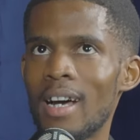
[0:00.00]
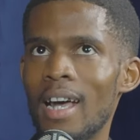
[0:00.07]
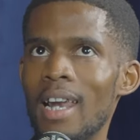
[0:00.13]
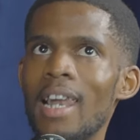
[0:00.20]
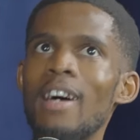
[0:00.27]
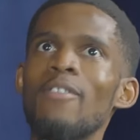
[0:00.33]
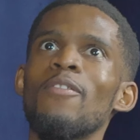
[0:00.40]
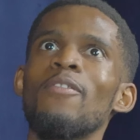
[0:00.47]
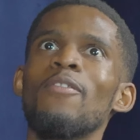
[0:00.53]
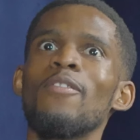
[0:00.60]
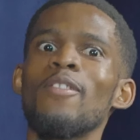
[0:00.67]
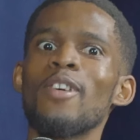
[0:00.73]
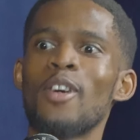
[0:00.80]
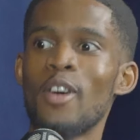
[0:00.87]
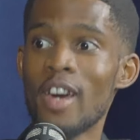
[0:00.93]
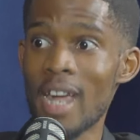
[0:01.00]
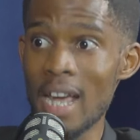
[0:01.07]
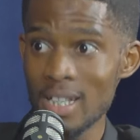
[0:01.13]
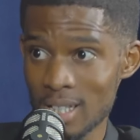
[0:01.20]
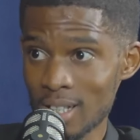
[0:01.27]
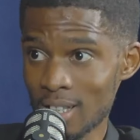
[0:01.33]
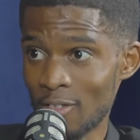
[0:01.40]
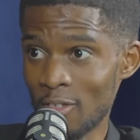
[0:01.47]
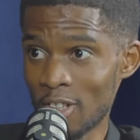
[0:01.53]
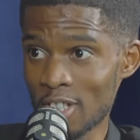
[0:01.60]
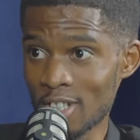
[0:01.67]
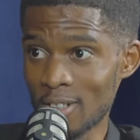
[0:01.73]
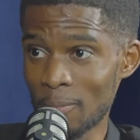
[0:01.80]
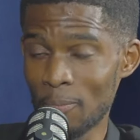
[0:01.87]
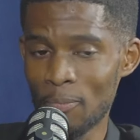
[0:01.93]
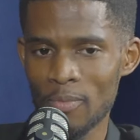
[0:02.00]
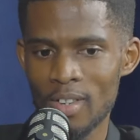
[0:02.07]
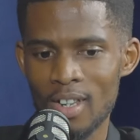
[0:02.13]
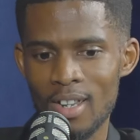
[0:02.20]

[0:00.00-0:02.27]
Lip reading: I love creating the vision,